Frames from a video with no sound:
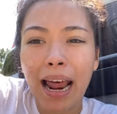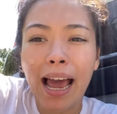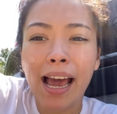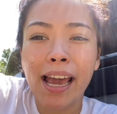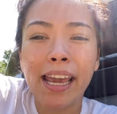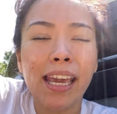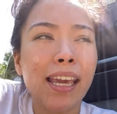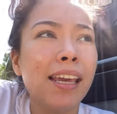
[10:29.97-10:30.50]

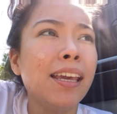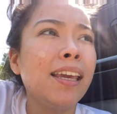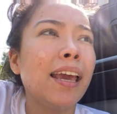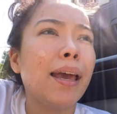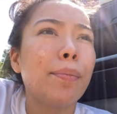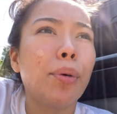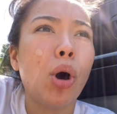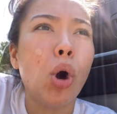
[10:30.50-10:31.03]
I
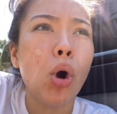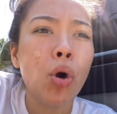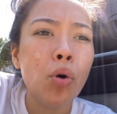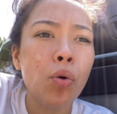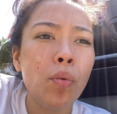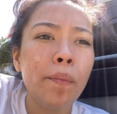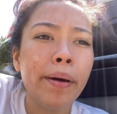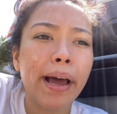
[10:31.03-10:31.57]
am
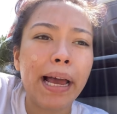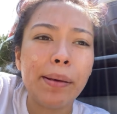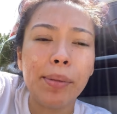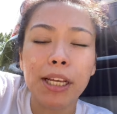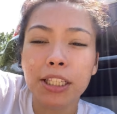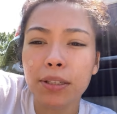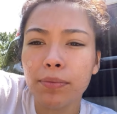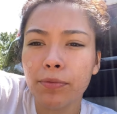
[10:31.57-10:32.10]
home, I
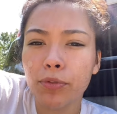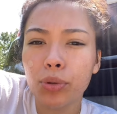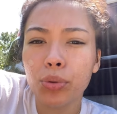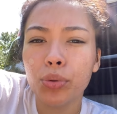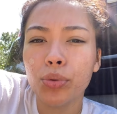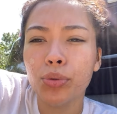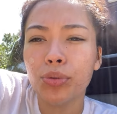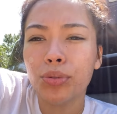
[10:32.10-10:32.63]
made some
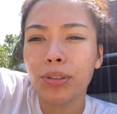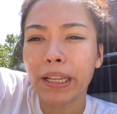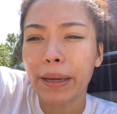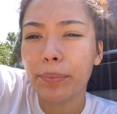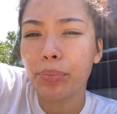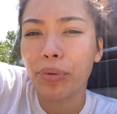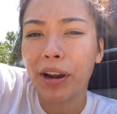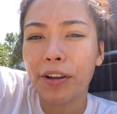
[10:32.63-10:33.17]
food, it's like
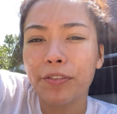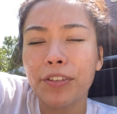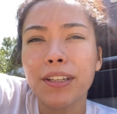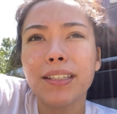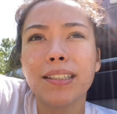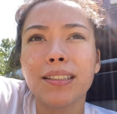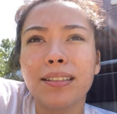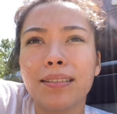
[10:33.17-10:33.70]

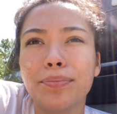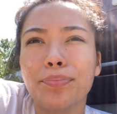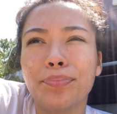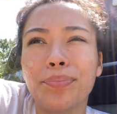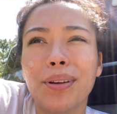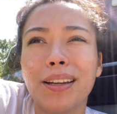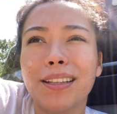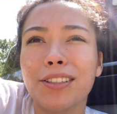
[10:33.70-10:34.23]
breakfast,
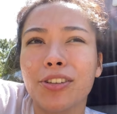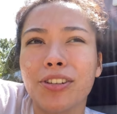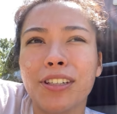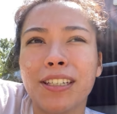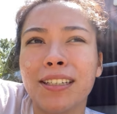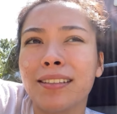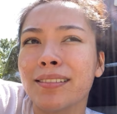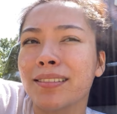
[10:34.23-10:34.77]
but it's
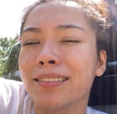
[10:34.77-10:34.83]
already